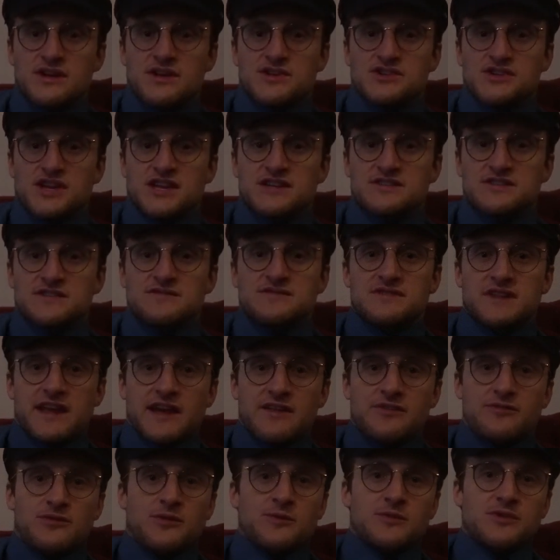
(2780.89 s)
Chance of
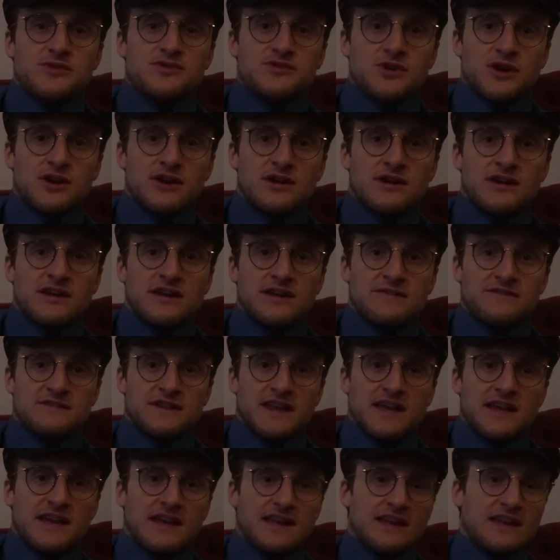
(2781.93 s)
death from the drug, if
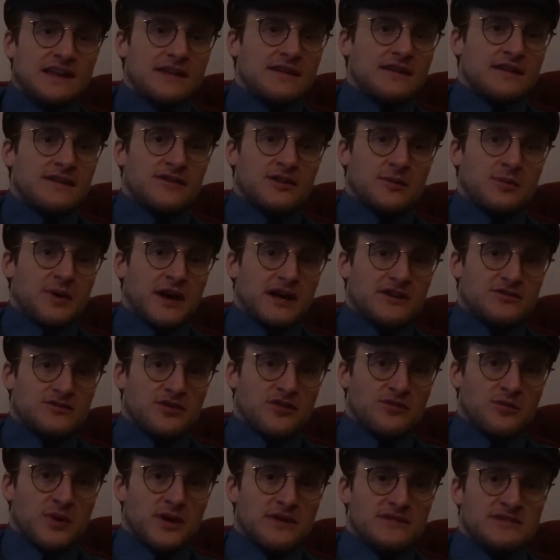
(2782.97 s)
taken in the past
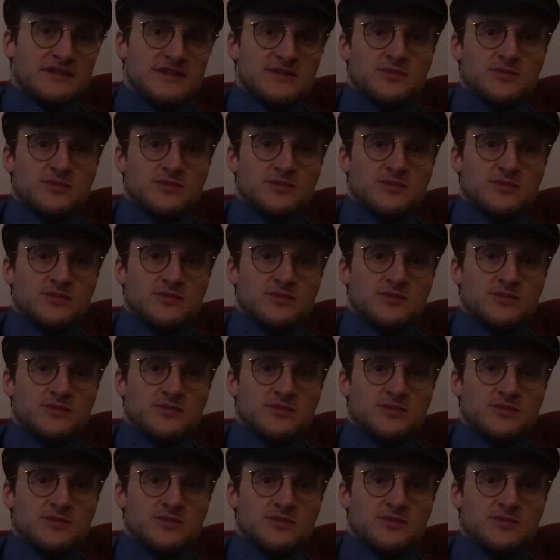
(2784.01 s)
12 months,